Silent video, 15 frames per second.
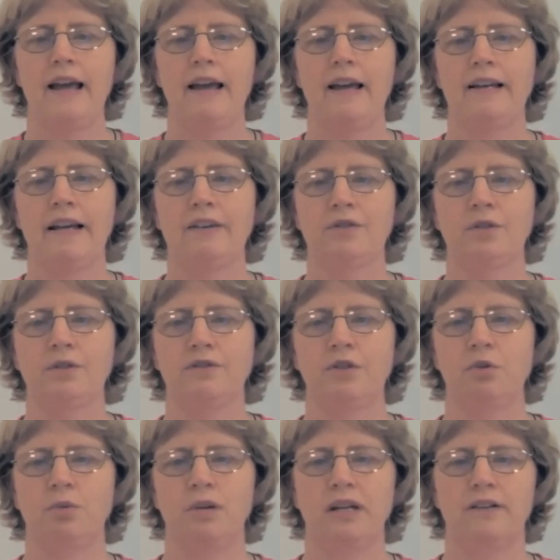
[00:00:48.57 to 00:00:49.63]
And after a
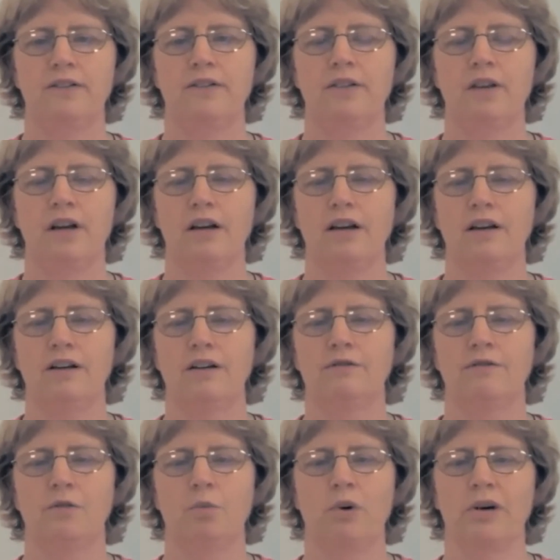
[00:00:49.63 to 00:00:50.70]
few weeks
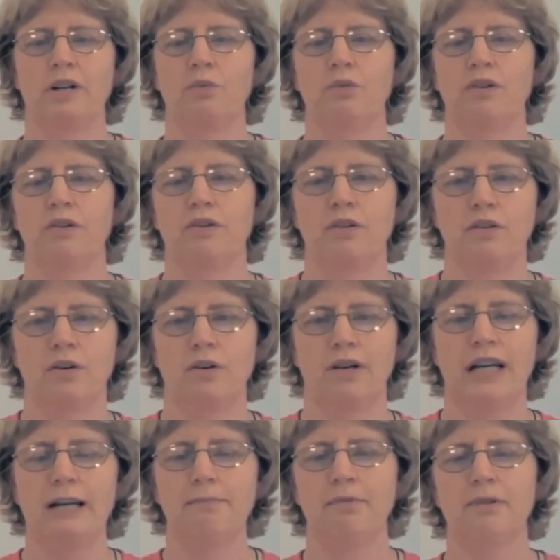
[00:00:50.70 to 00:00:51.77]
of working with
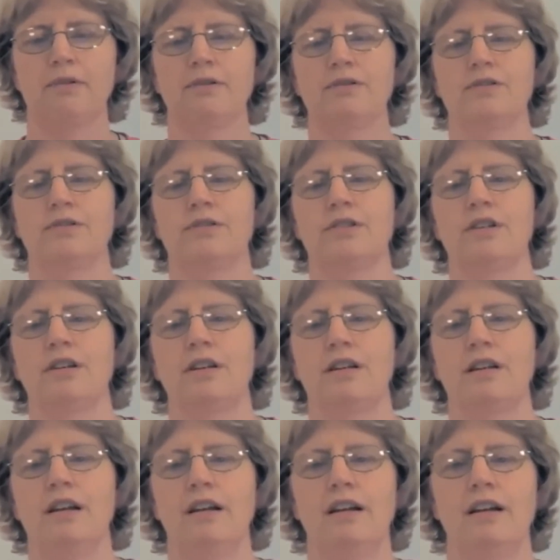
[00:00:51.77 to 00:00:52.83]
your campers,
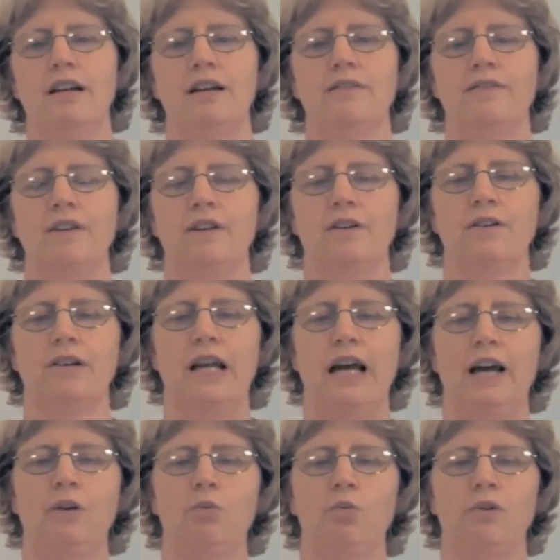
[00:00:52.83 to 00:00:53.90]
I figured
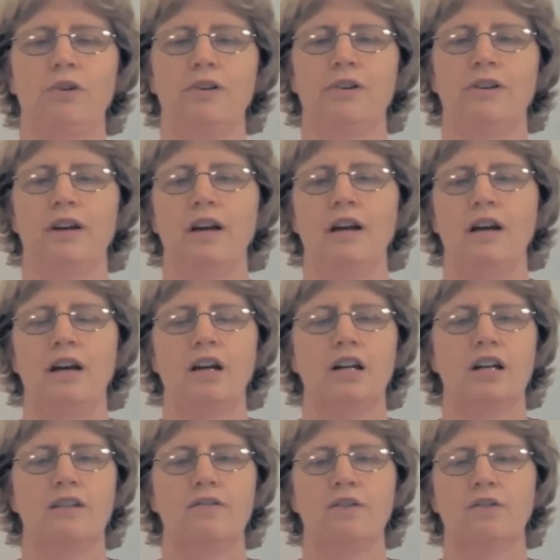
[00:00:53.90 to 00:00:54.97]
I would
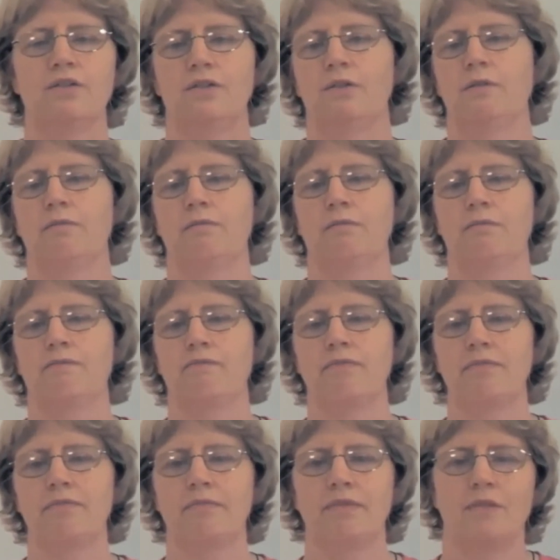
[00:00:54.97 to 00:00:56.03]
give you some
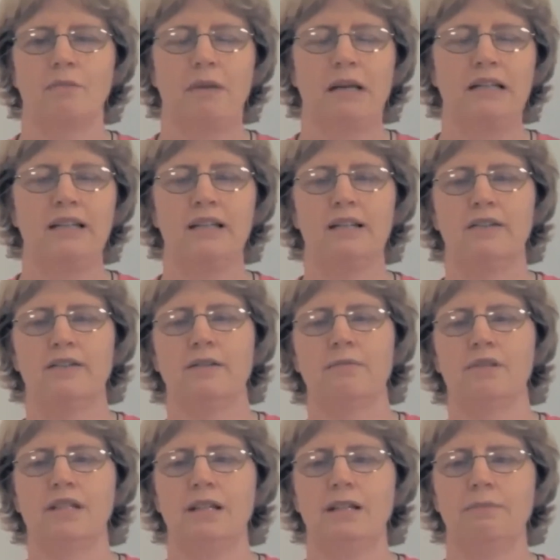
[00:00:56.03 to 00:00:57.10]
ideas,
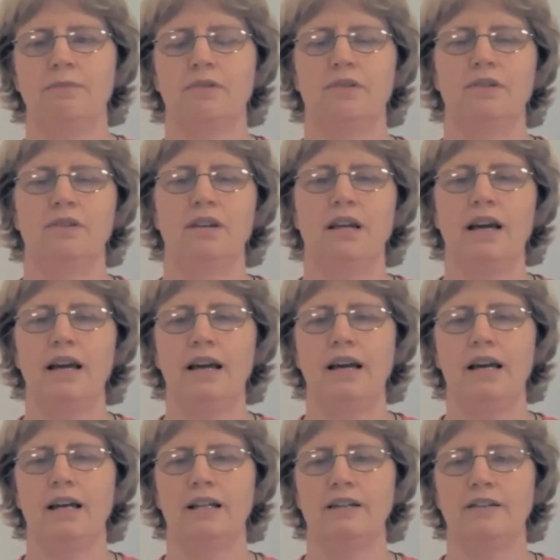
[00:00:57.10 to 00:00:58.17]
some tips,
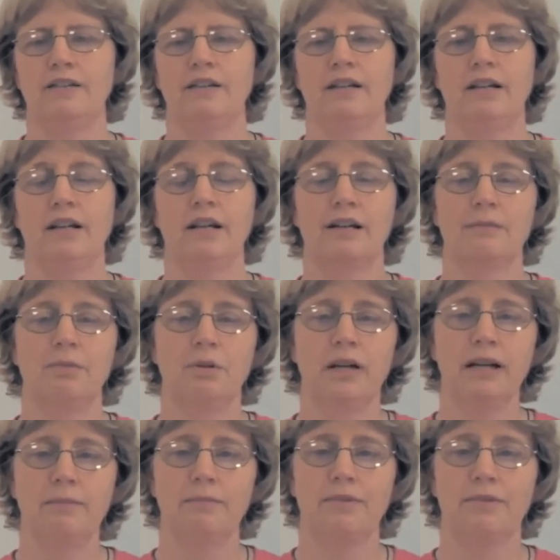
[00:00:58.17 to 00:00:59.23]
and a couple
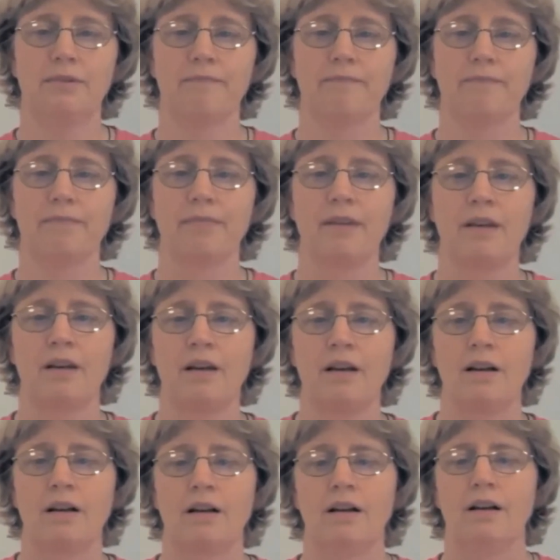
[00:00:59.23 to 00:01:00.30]
games.
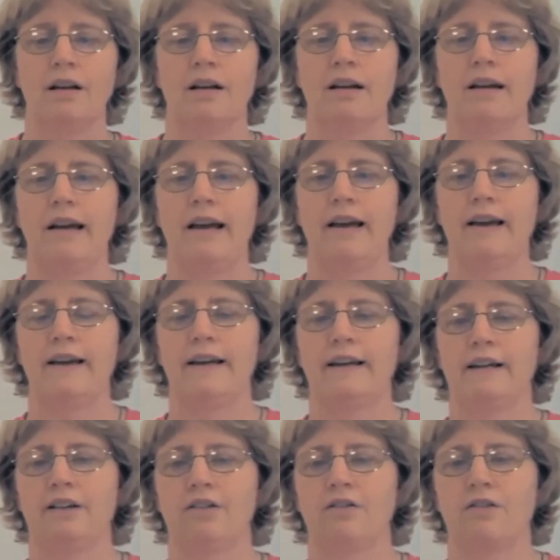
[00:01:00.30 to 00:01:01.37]

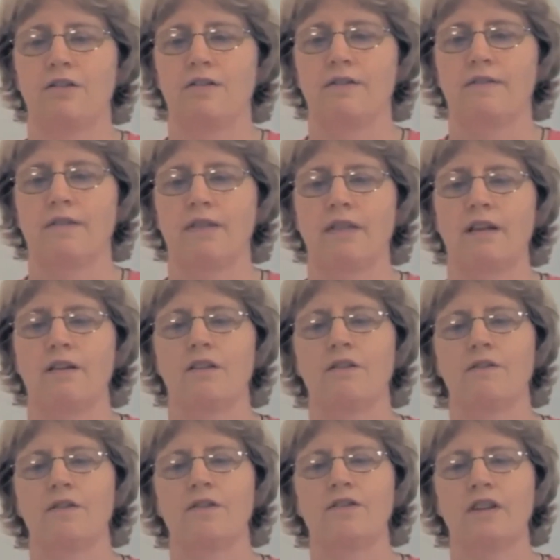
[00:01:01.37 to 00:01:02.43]
And
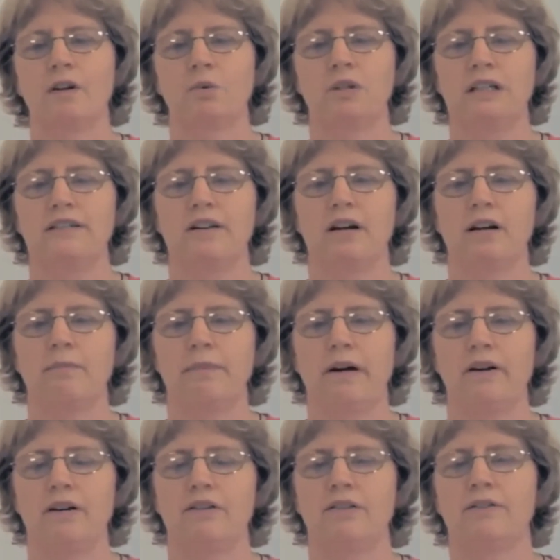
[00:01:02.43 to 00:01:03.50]
the first thing I want to talk
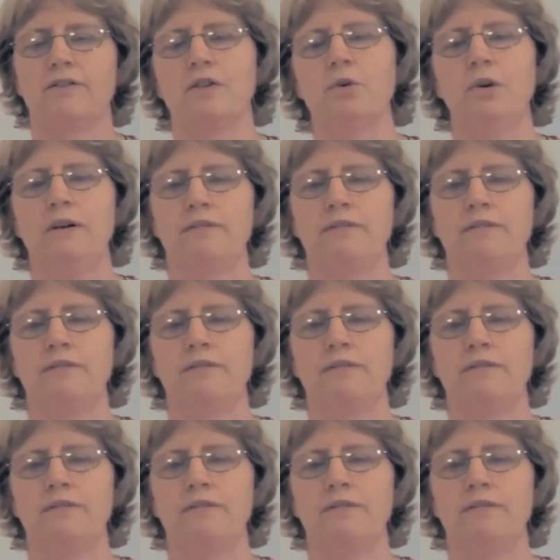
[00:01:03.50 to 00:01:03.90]
about is if you